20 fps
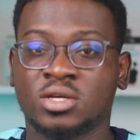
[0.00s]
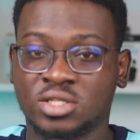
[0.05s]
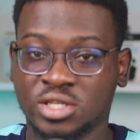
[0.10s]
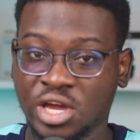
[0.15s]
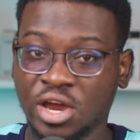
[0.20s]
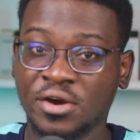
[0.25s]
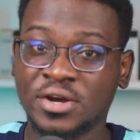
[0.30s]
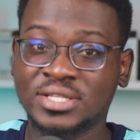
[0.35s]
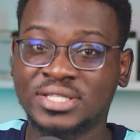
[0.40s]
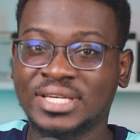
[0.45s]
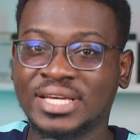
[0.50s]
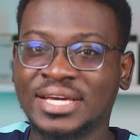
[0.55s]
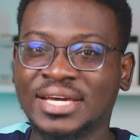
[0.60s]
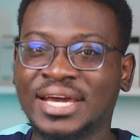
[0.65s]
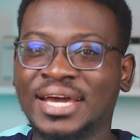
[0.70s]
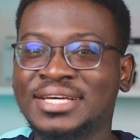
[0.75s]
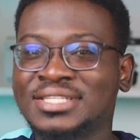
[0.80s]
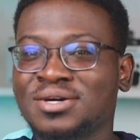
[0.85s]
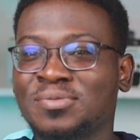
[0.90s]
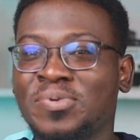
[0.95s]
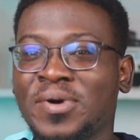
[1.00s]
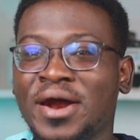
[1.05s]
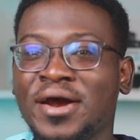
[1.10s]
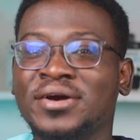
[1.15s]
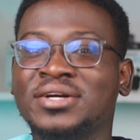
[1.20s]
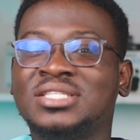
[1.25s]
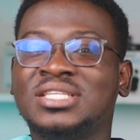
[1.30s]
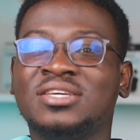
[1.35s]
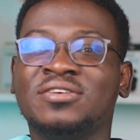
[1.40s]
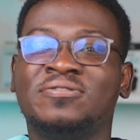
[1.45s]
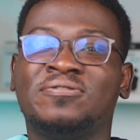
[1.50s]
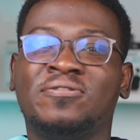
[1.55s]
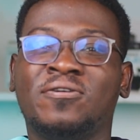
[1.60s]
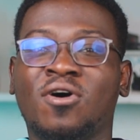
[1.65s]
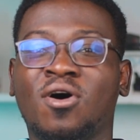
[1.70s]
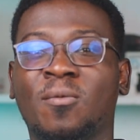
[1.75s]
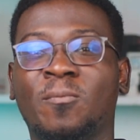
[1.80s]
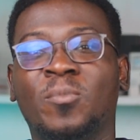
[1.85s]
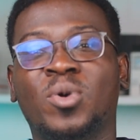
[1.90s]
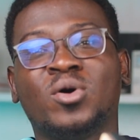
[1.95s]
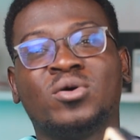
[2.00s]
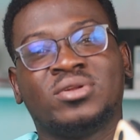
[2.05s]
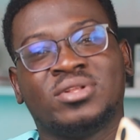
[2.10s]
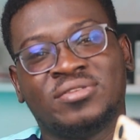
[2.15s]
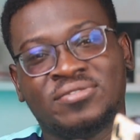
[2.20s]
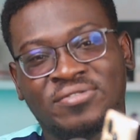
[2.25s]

Security is a priority for both